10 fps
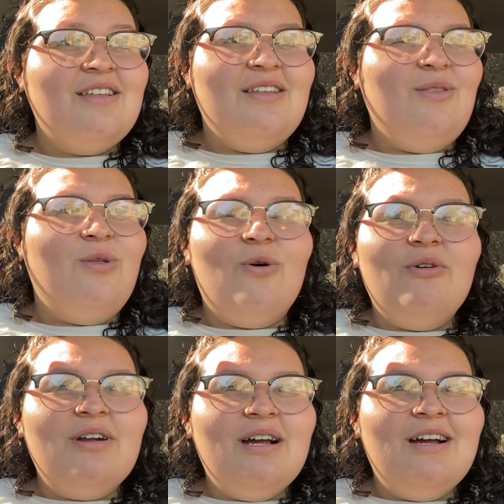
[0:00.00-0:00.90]

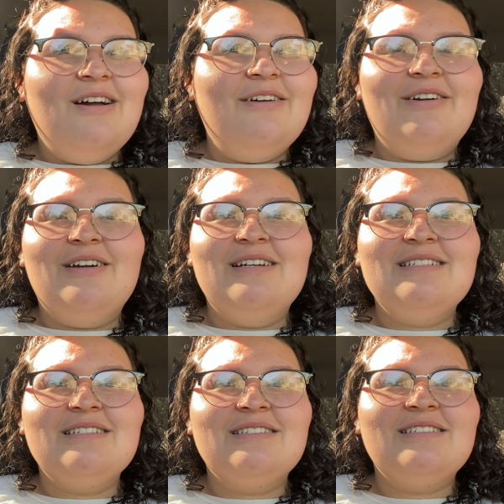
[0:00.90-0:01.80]
Laura, her
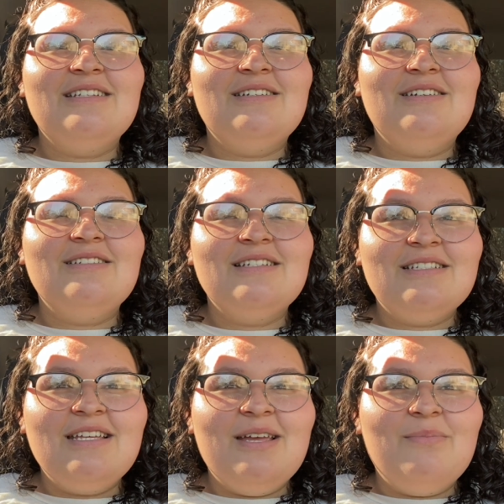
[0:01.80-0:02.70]
assist-
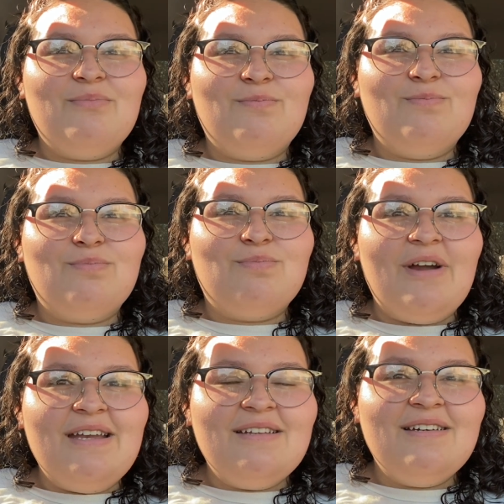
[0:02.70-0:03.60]
assistant,
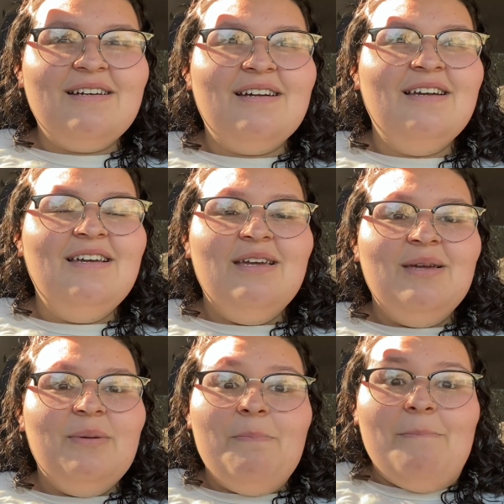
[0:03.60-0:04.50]
Brenda,
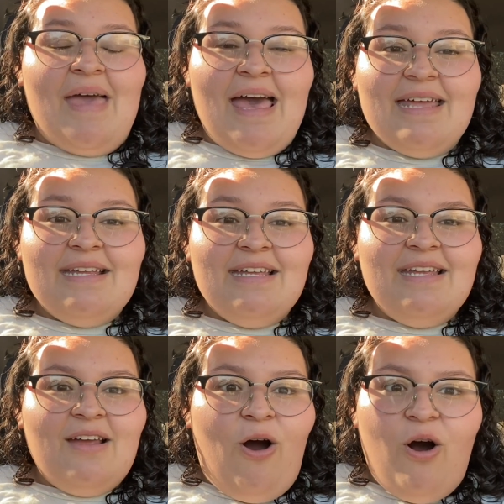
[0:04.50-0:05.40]

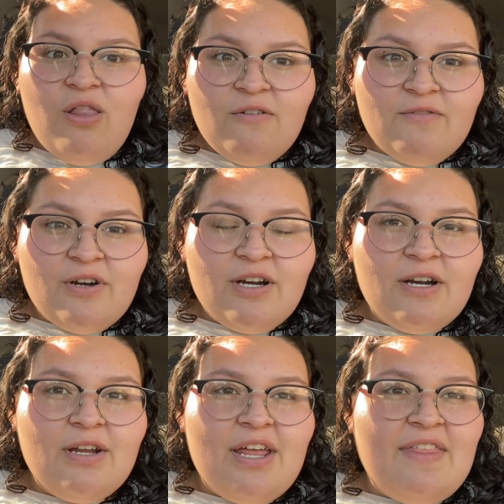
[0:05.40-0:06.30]
Maddie,
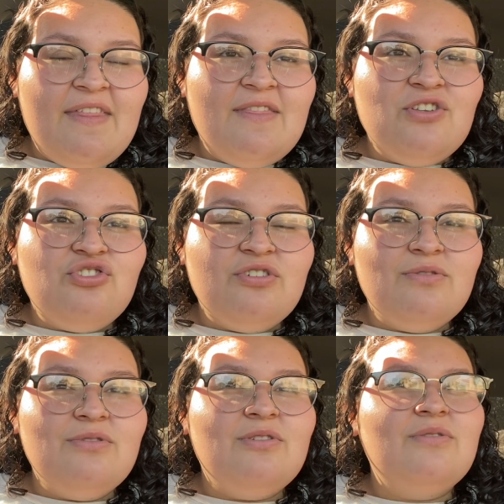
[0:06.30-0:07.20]
Oliver, and then the
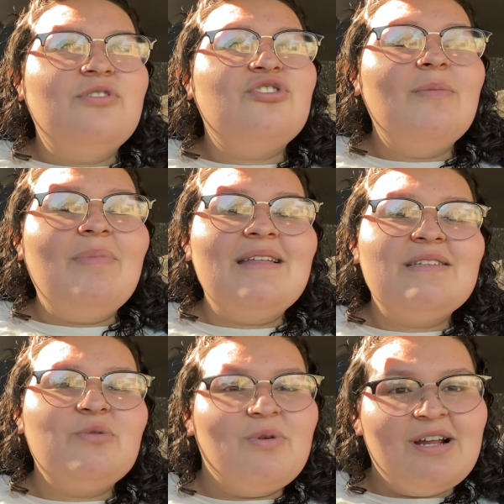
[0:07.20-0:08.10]
the
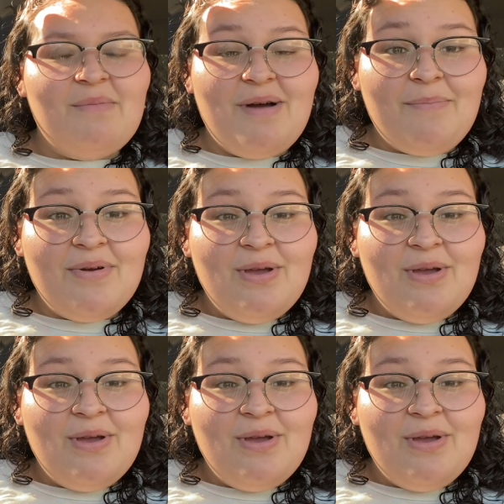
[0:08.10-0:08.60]
triplets would come up